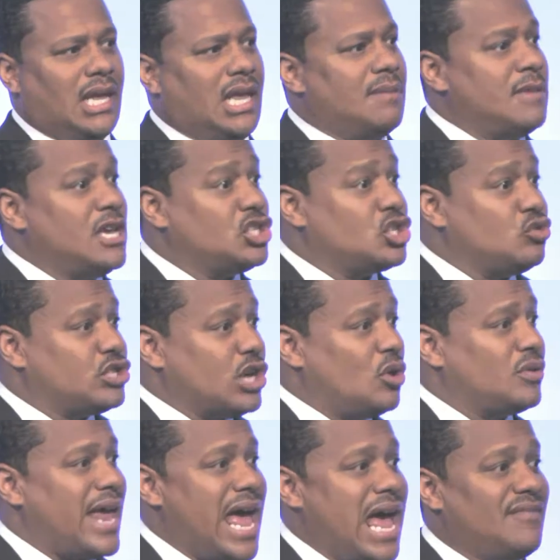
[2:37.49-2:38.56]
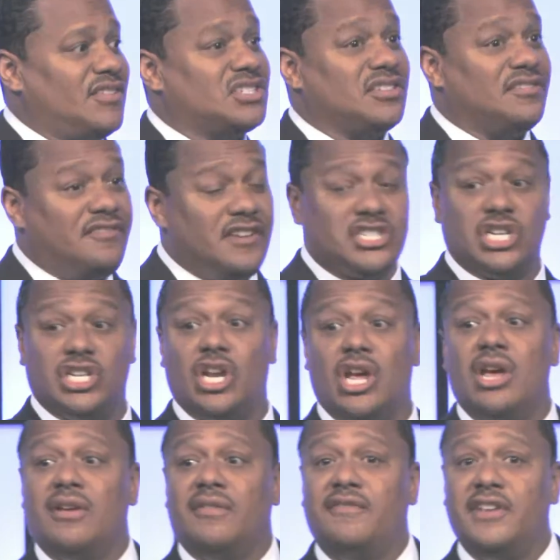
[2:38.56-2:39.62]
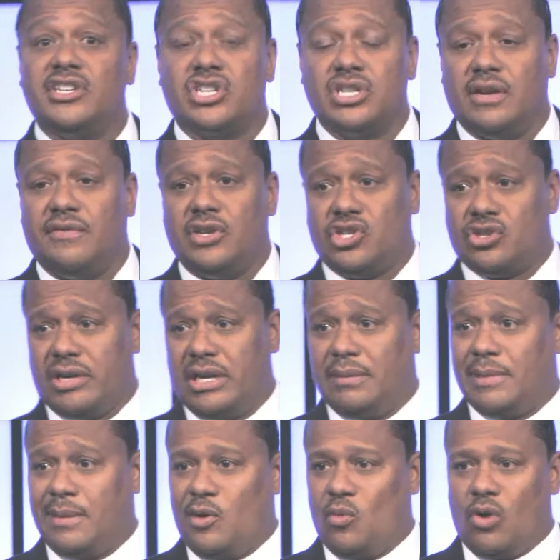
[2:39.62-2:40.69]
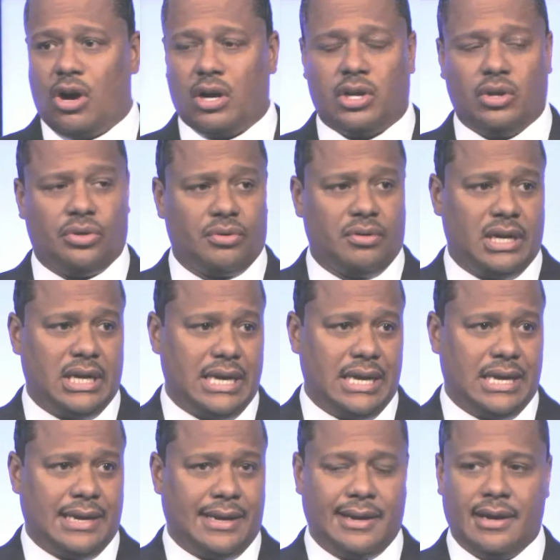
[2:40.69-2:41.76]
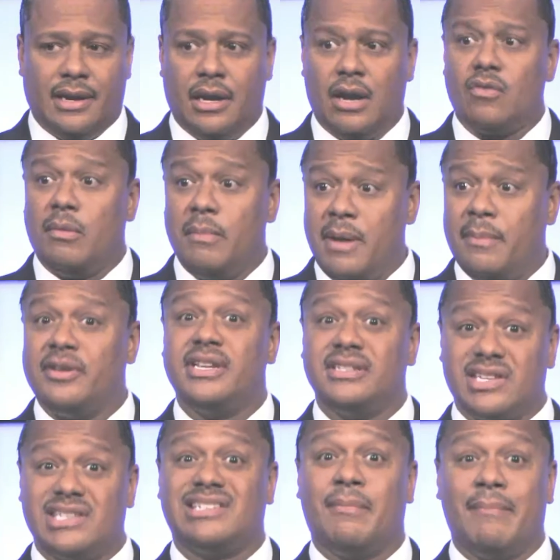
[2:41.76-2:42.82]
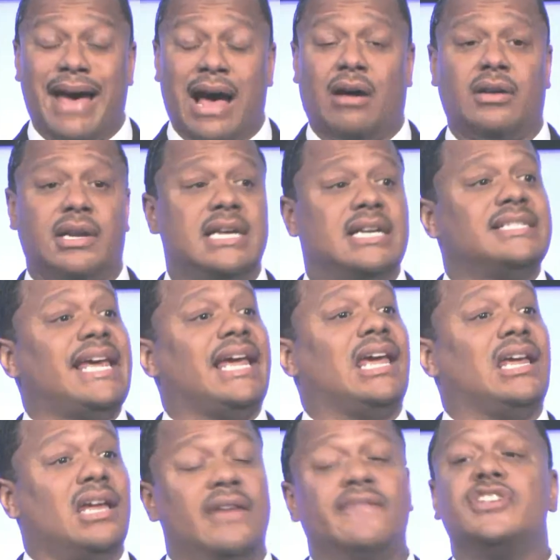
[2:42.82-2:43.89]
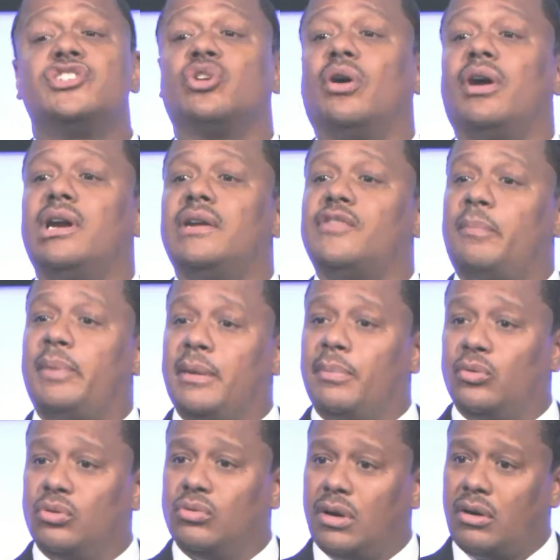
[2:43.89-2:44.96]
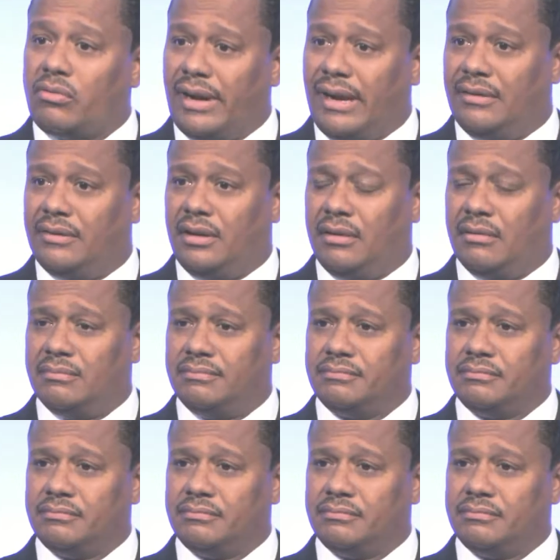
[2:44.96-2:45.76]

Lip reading: It means you don't have a sufficient vision of your dream. Let me walk you through it again. Remember, this is about taking inventory of the people who are around you.